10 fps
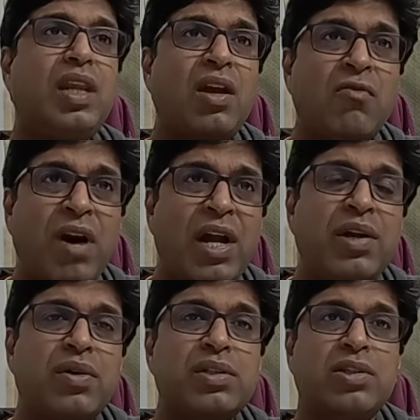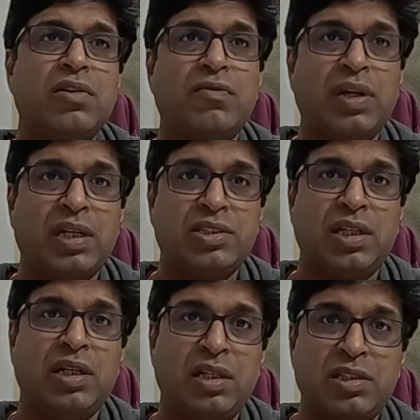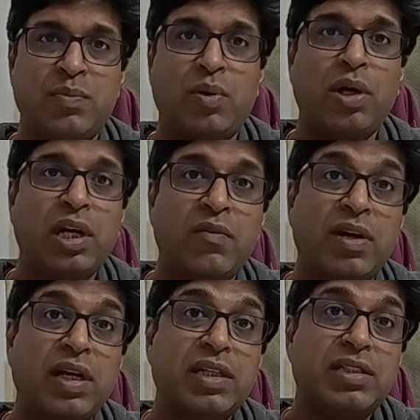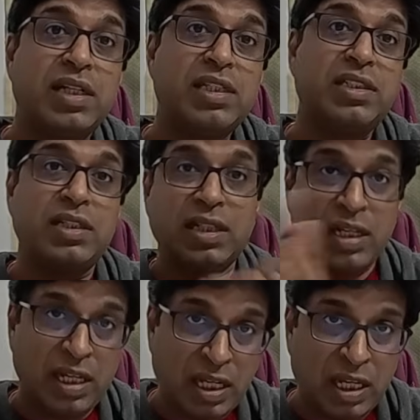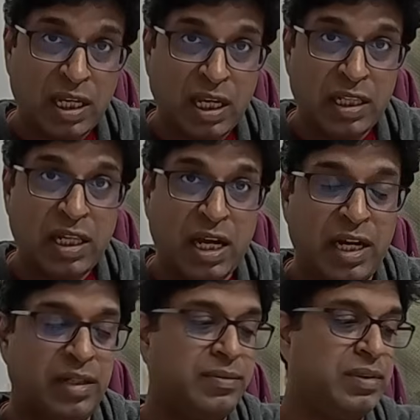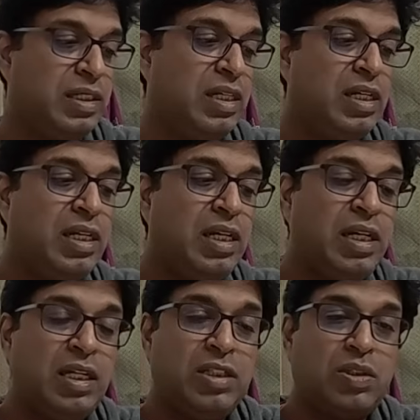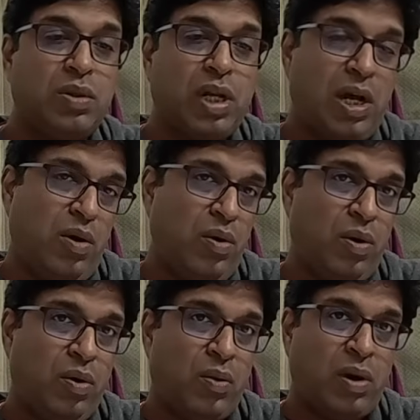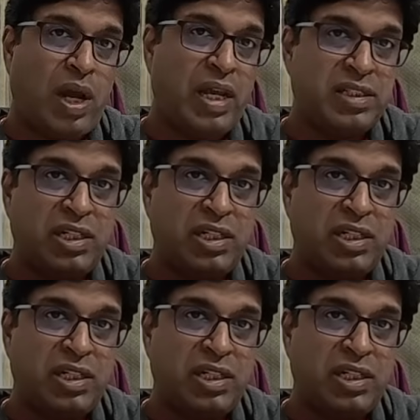Why duration of action is important, we'll discuss in the end. So now, as I